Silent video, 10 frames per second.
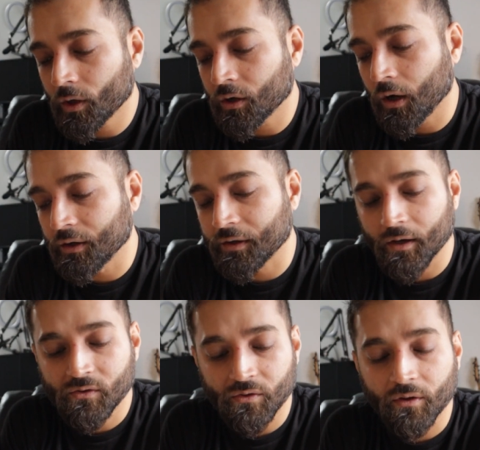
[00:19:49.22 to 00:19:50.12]

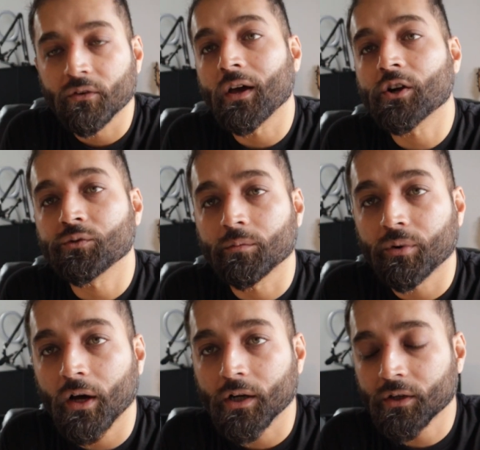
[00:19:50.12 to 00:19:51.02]
context to this actual
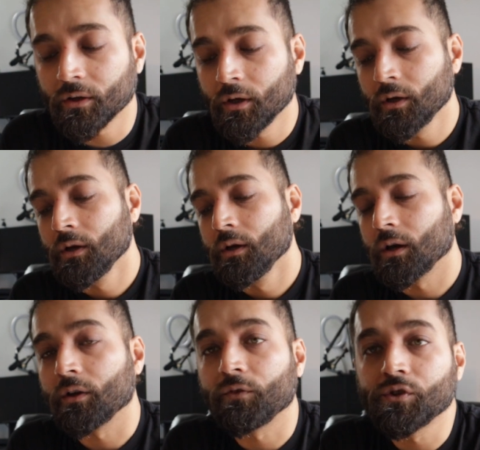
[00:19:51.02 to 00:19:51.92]
product
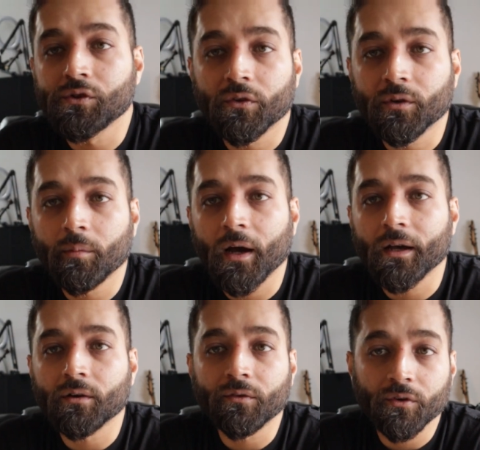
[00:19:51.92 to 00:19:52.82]
if you choose to buy
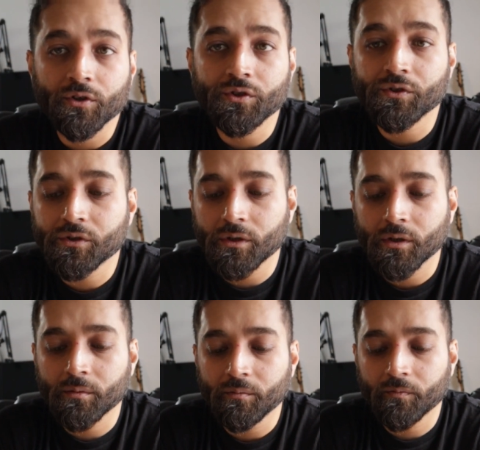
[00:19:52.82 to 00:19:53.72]
it, or if you choose
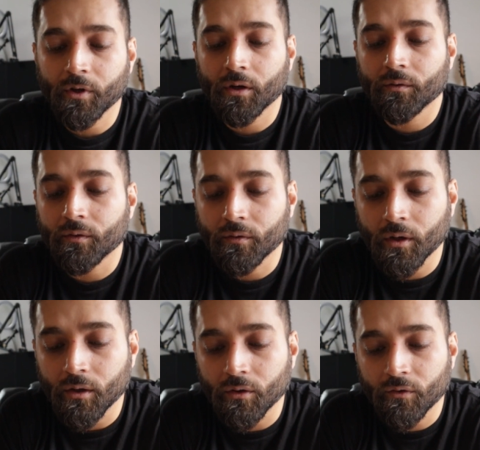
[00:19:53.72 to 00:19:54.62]
to
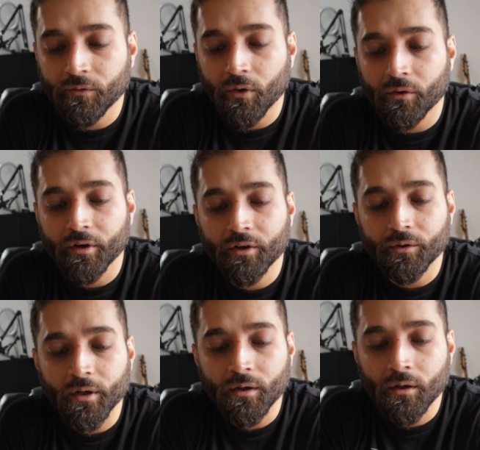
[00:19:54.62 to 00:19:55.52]
look further
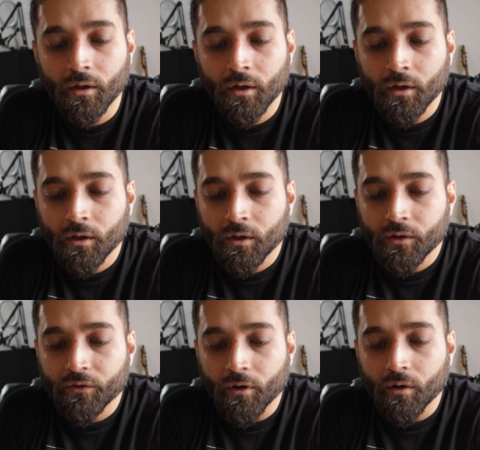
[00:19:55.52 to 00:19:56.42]
into it.
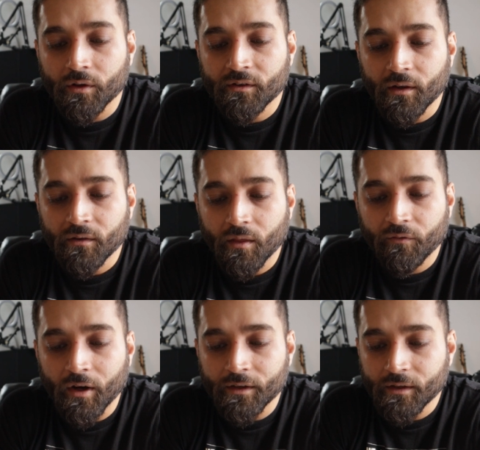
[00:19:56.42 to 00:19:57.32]
So it says the
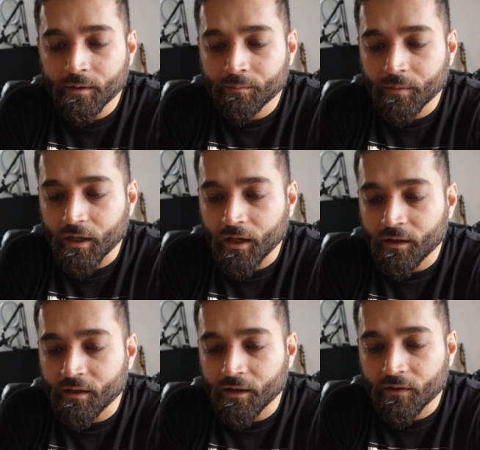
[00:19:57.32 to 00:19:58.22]
Vahdam
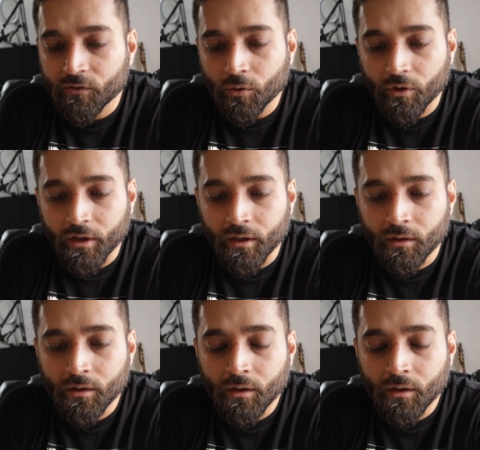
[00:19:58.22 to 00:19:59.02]
India story.